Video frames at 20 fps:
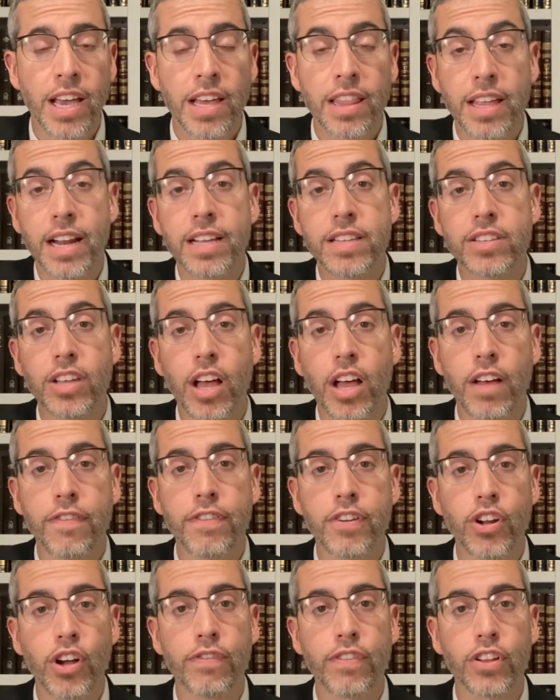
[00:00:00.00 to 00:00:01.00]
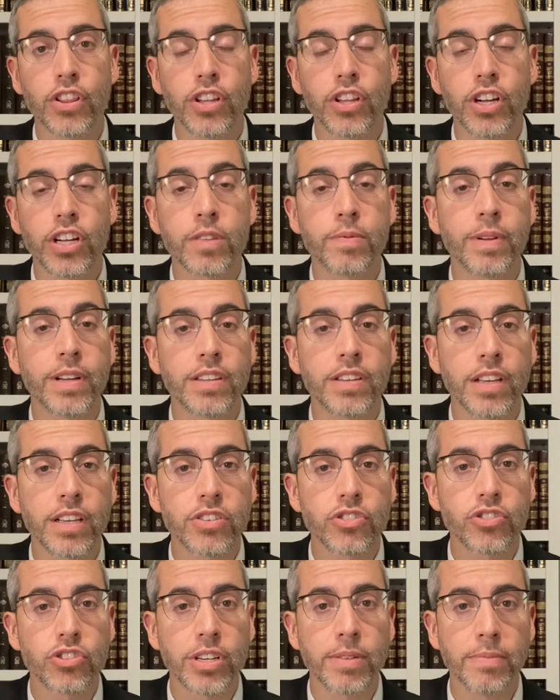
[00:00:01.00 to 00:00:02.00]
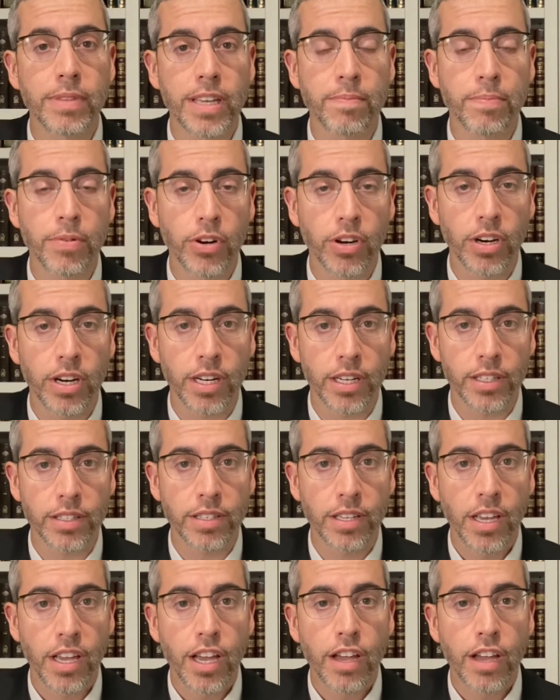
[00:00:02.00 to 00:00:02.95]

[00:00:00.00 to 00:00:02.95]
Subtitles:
that is often overlooked, but is extremely important.